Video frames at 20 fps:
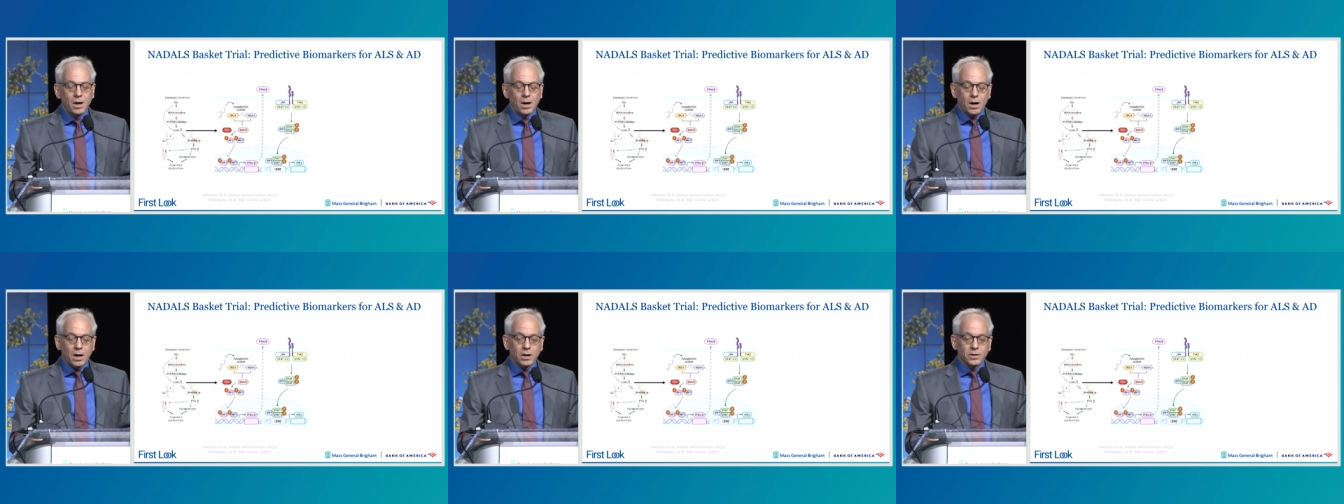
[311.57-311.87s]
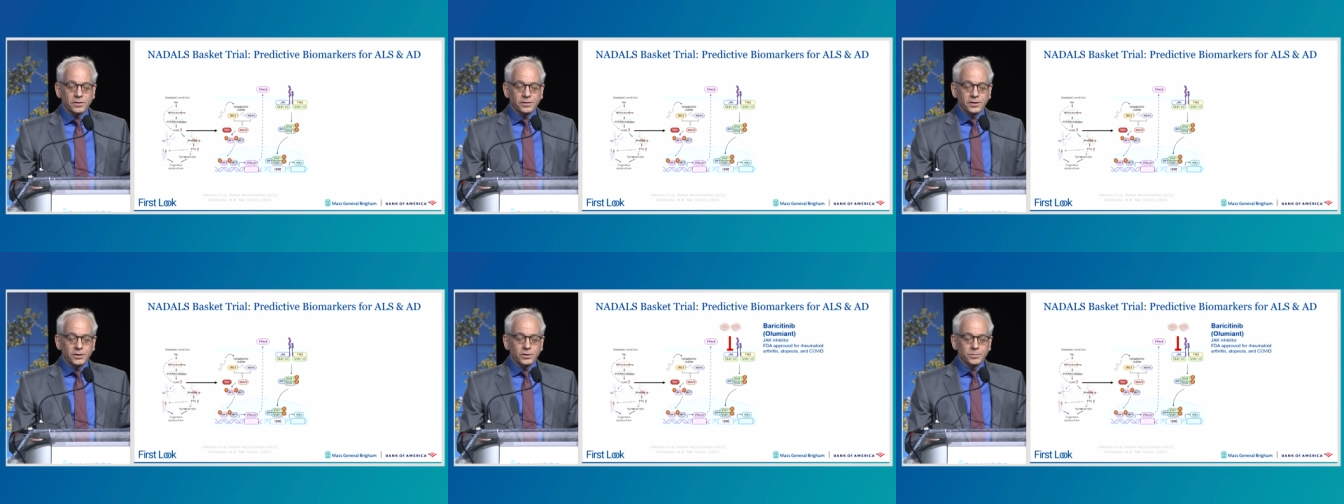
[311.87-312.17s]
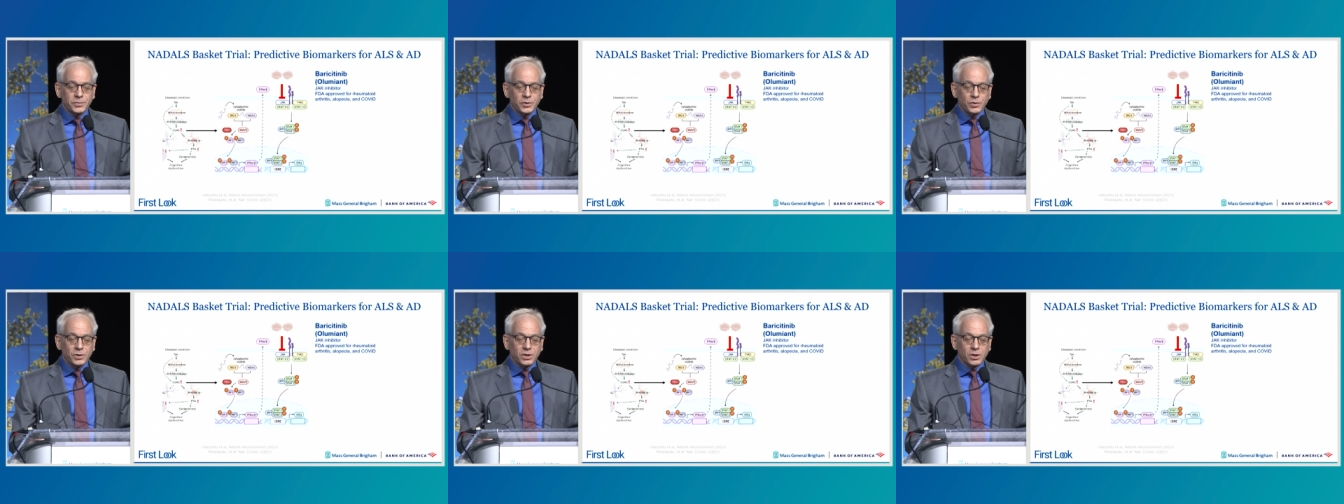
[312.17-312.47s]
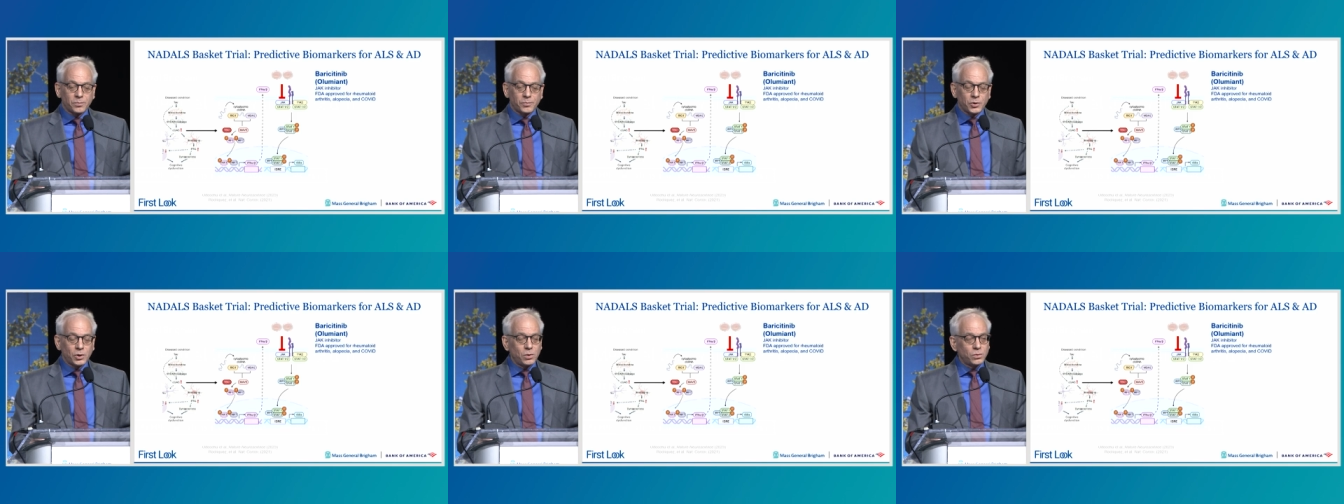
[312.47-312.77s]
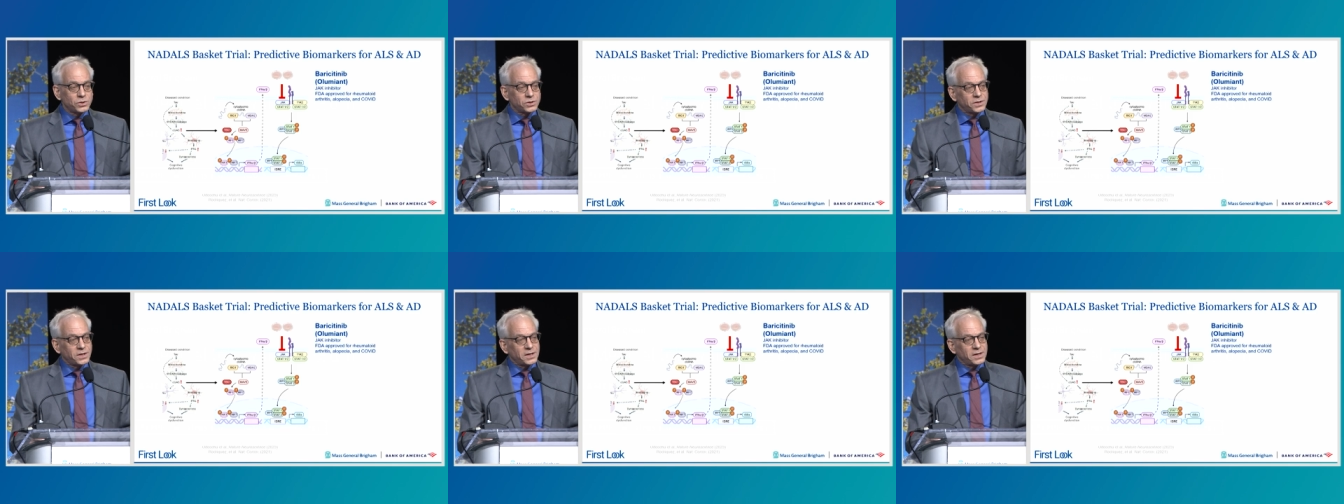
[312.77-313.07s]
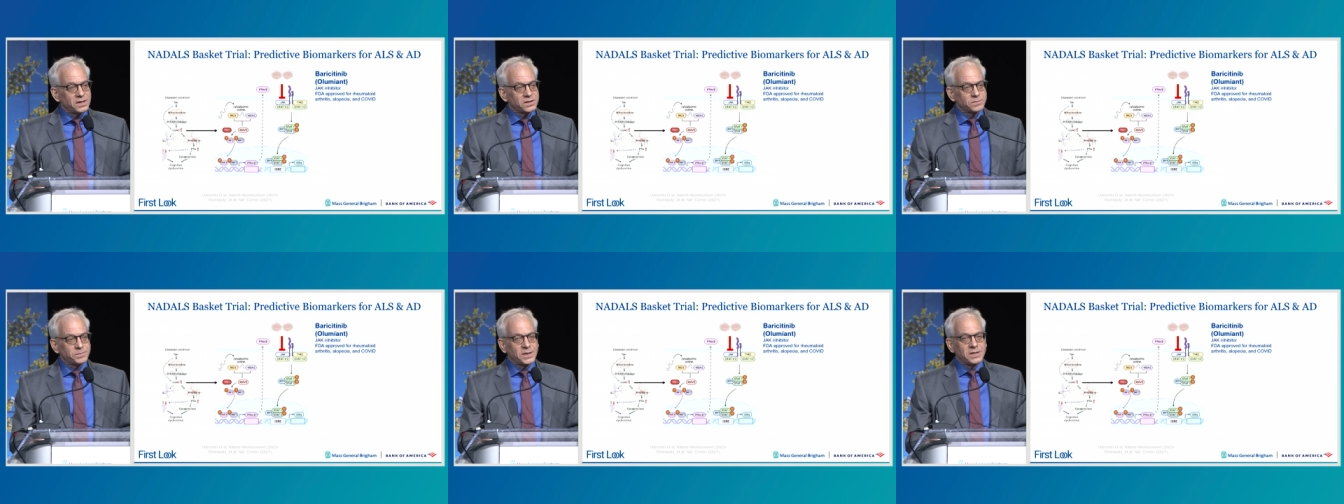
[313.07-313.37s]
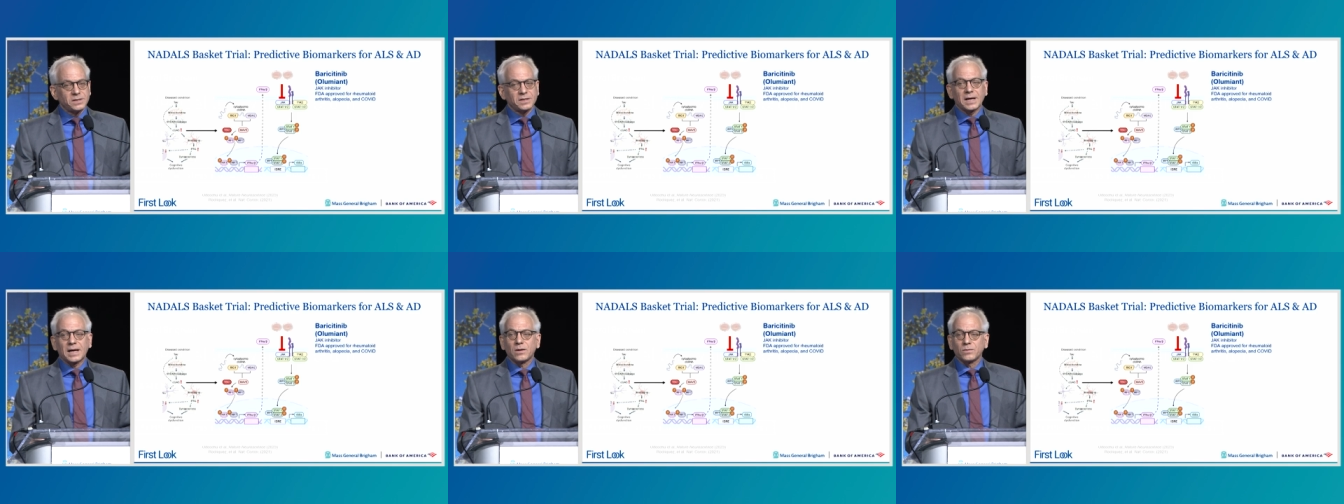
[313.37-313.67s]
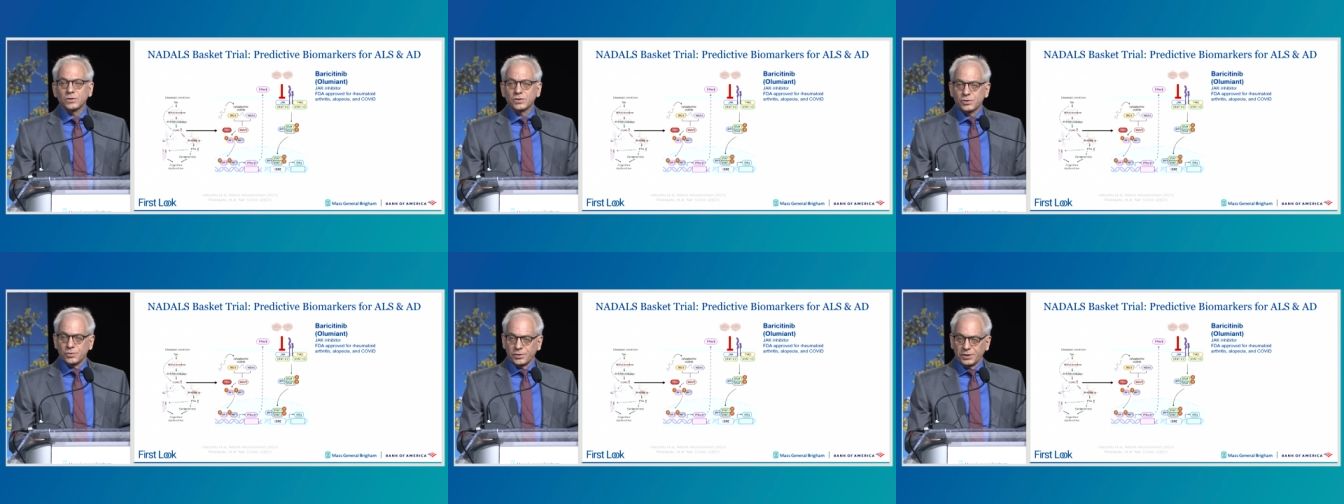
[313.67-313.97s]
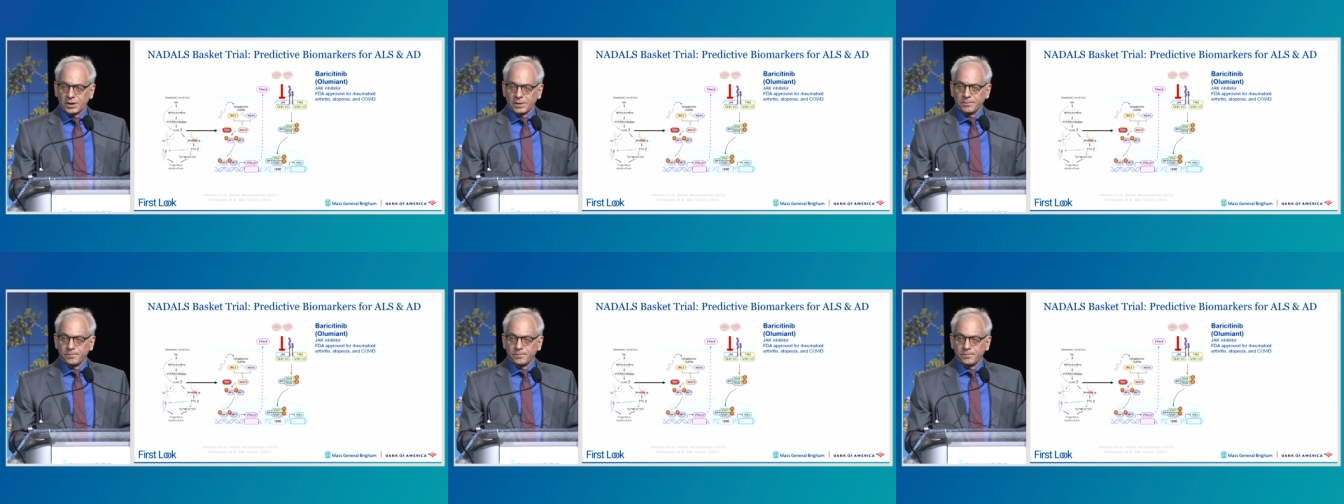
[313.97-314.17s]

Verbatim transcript: Our therapeutic approach then has been downstream.